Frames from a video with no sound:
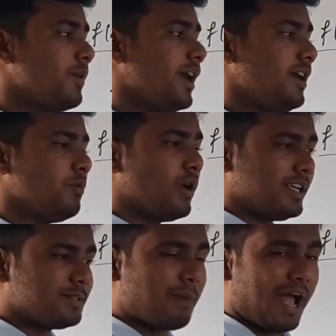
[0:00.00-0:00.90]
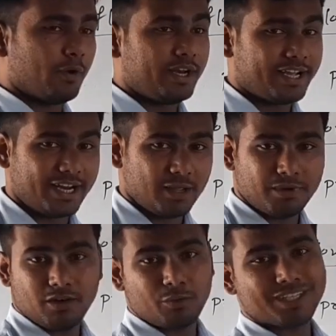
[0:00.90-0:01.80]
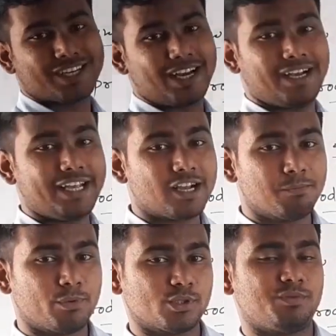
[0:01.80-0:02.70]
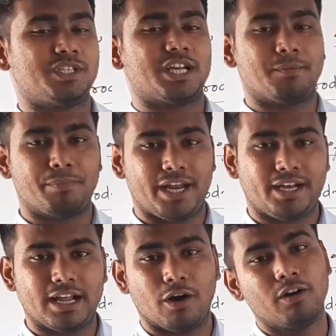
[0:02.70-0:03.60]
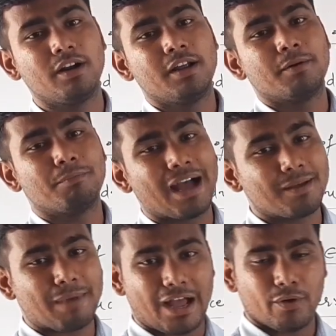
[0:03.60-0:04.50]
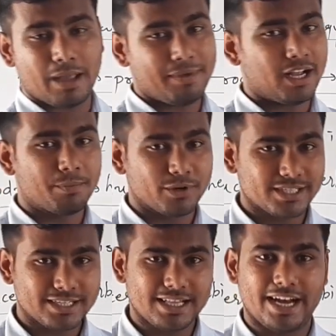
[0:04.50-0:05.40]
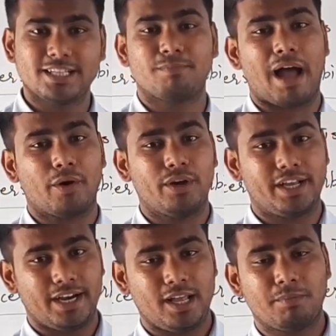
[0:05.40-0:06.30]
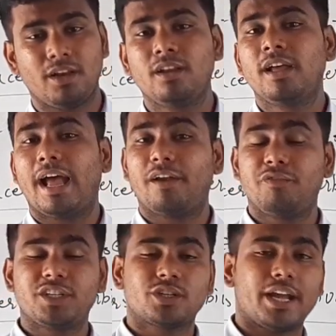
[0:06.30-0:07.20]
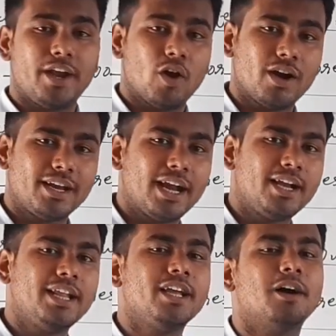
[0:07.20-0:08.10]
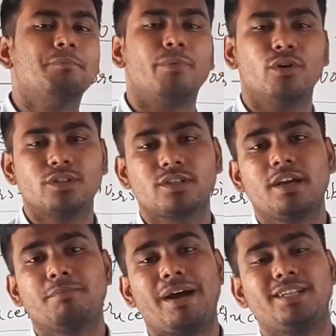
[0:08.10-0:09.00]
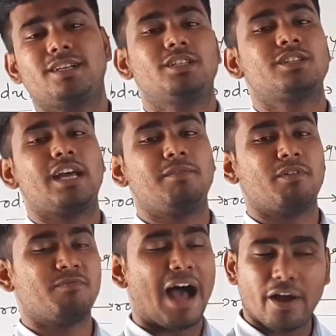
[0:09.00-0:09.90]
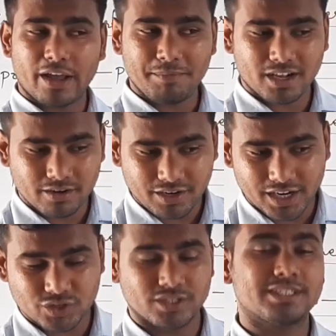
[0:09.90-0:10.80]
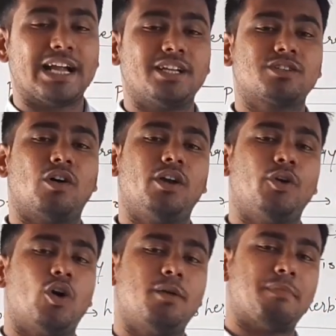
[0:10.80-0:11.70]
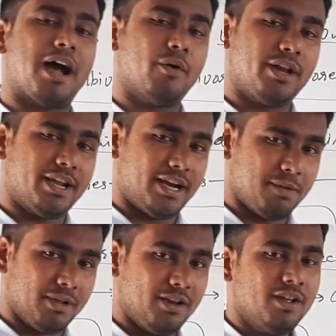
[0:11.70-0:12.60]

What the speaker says: right? What is biodegradable, which can decompose, which can break down by biochemical process, that is biodegradable, and which cannot get decomposed by such type of biochemical reactions, that is called non-biodegradable,